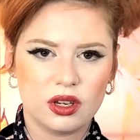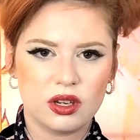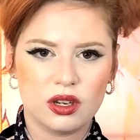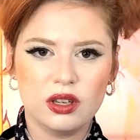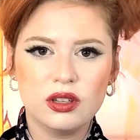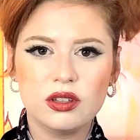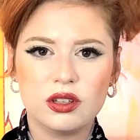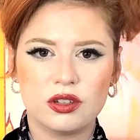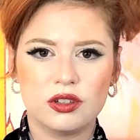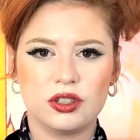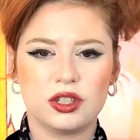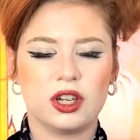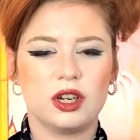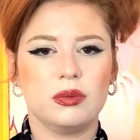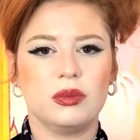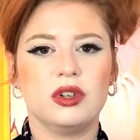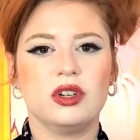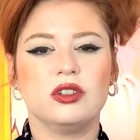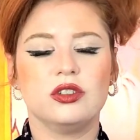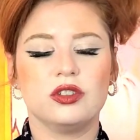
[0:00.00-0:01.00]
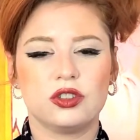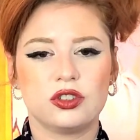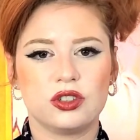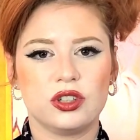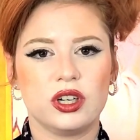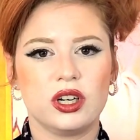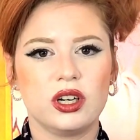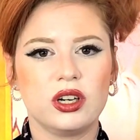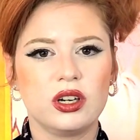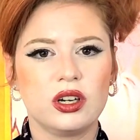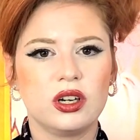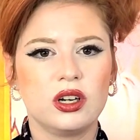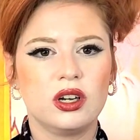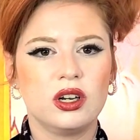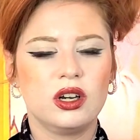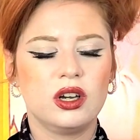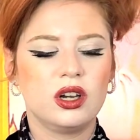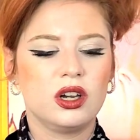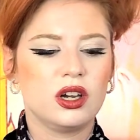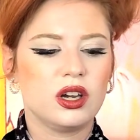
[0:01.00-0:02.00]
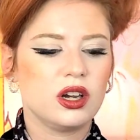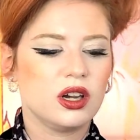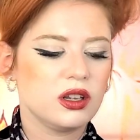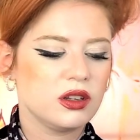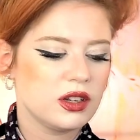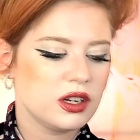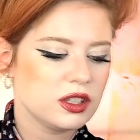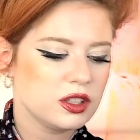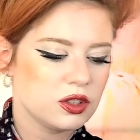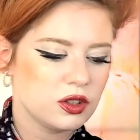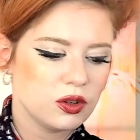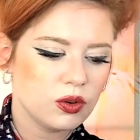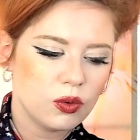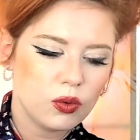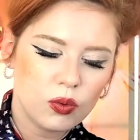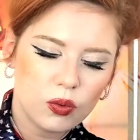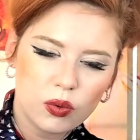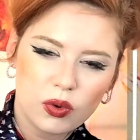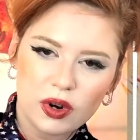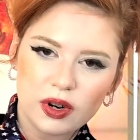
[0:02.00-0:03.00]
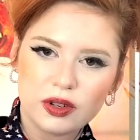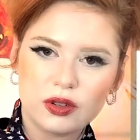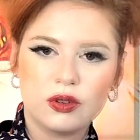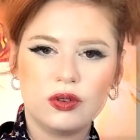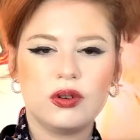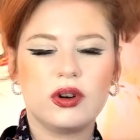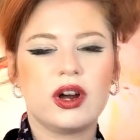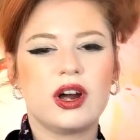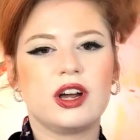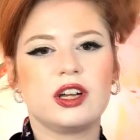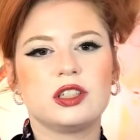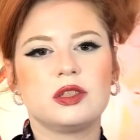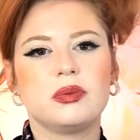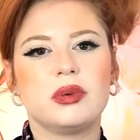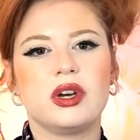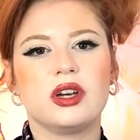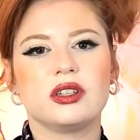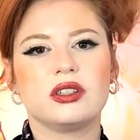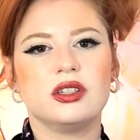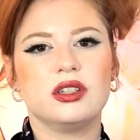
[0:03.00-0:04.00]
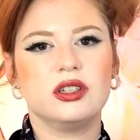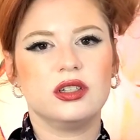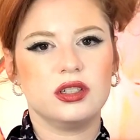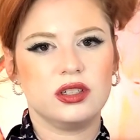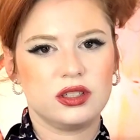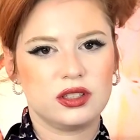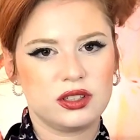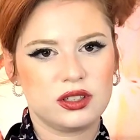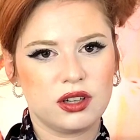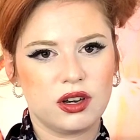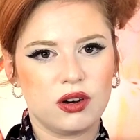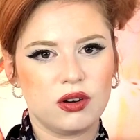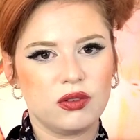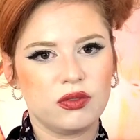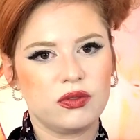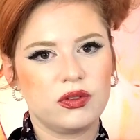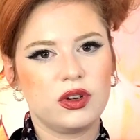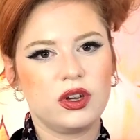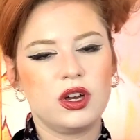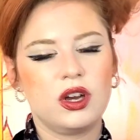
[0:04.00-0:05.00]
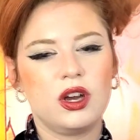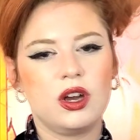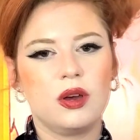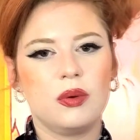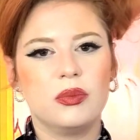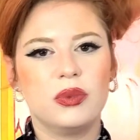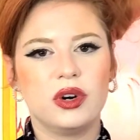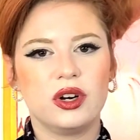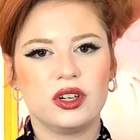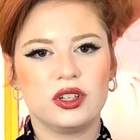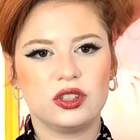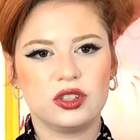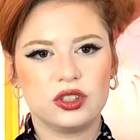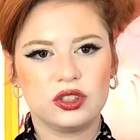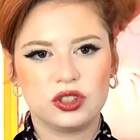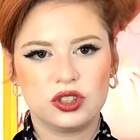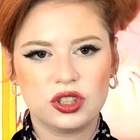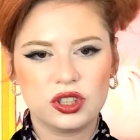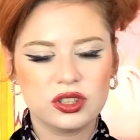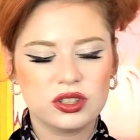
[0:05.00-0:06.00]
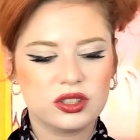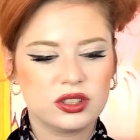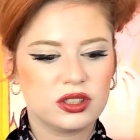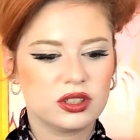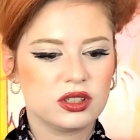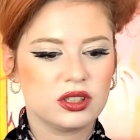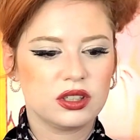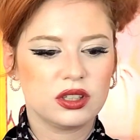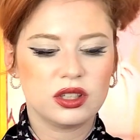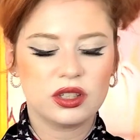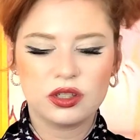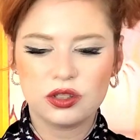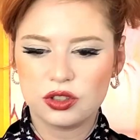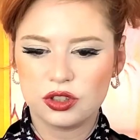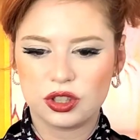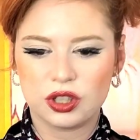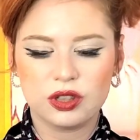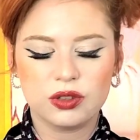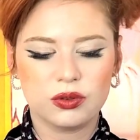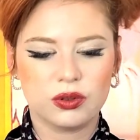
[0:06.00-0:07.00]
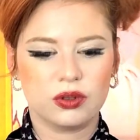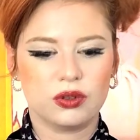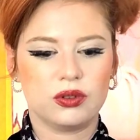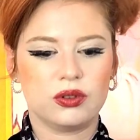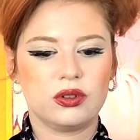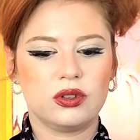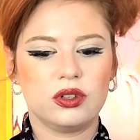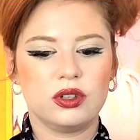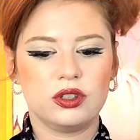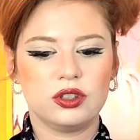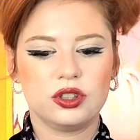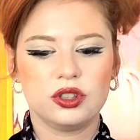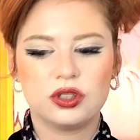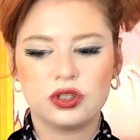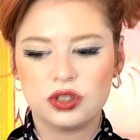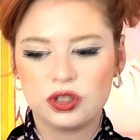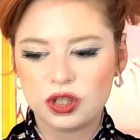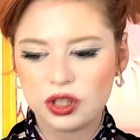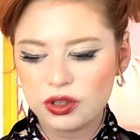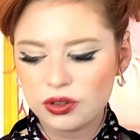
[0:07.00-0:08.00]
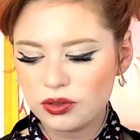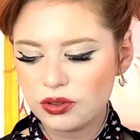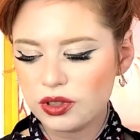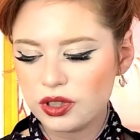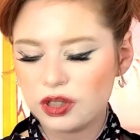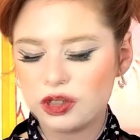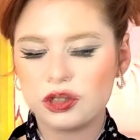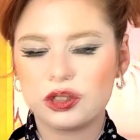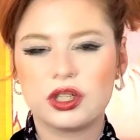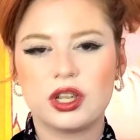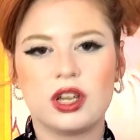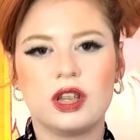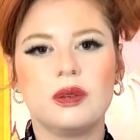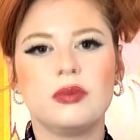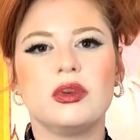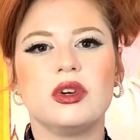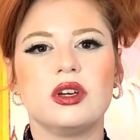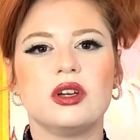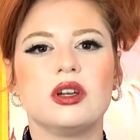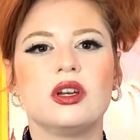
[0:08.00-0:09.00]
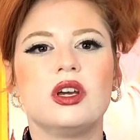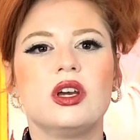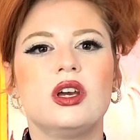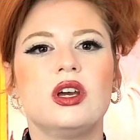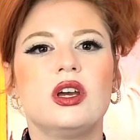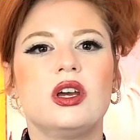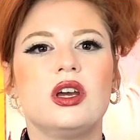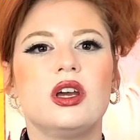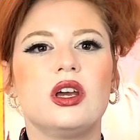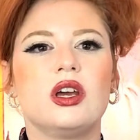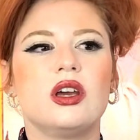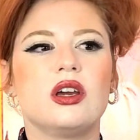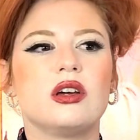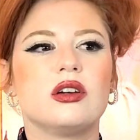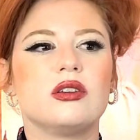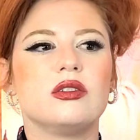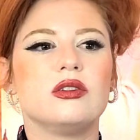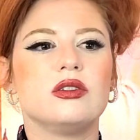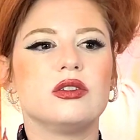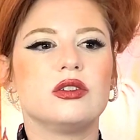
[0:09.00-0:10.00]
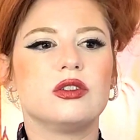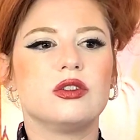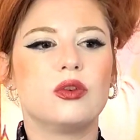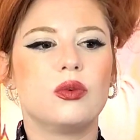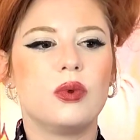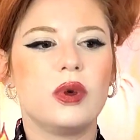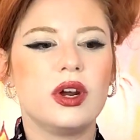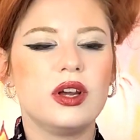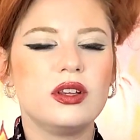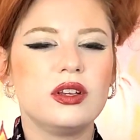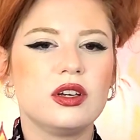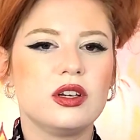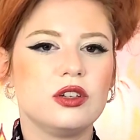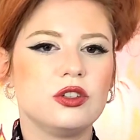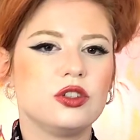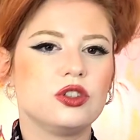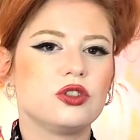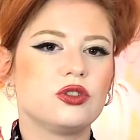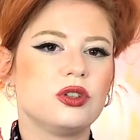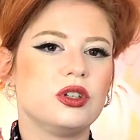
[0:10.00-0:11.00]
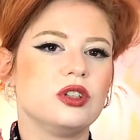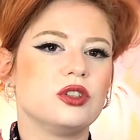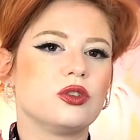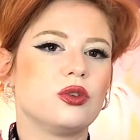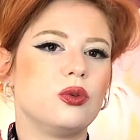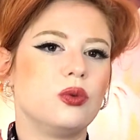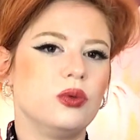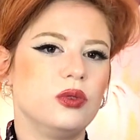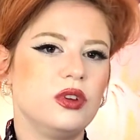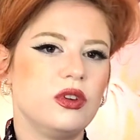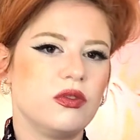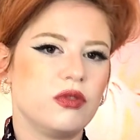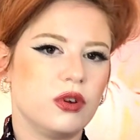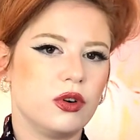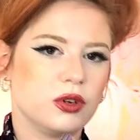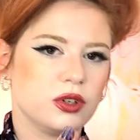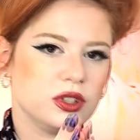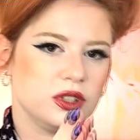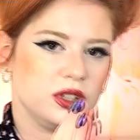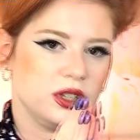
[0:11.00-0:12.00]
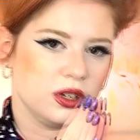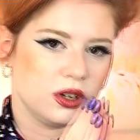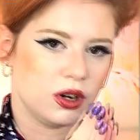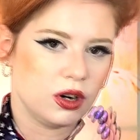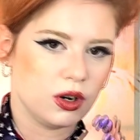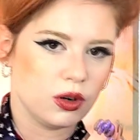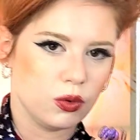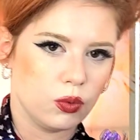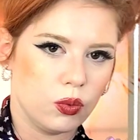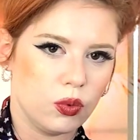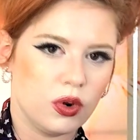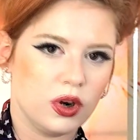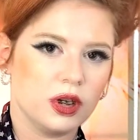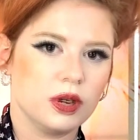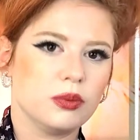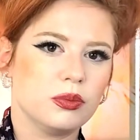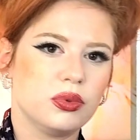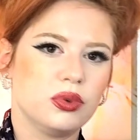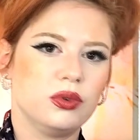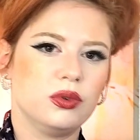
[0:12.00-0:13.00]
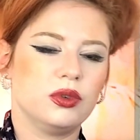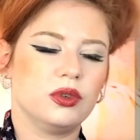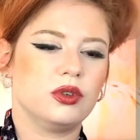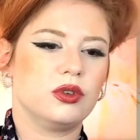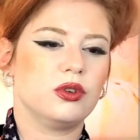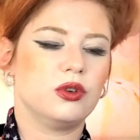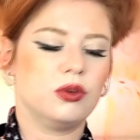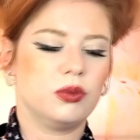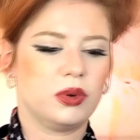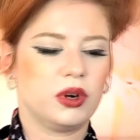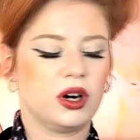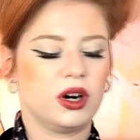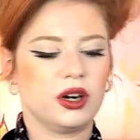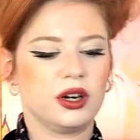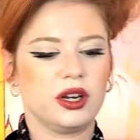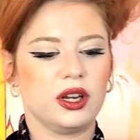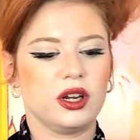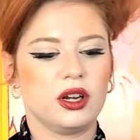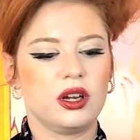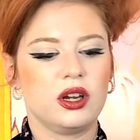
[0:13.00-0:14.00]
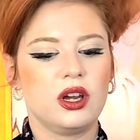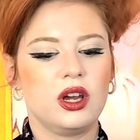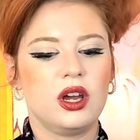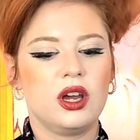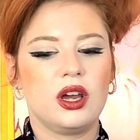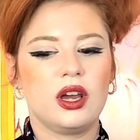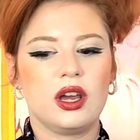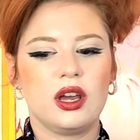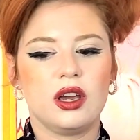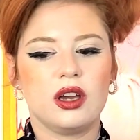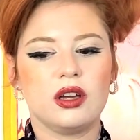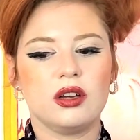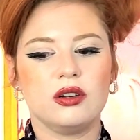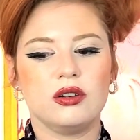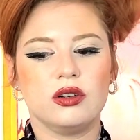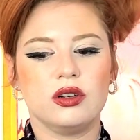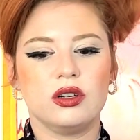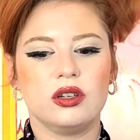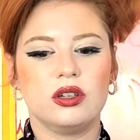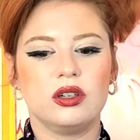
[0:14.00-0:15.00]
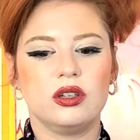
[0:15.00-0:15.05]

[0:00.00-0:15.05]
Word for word: in the entertainment industry. And that's one whole aspect in itself. But just in general, just general entertainment and the way the industry is only focusing on one political party and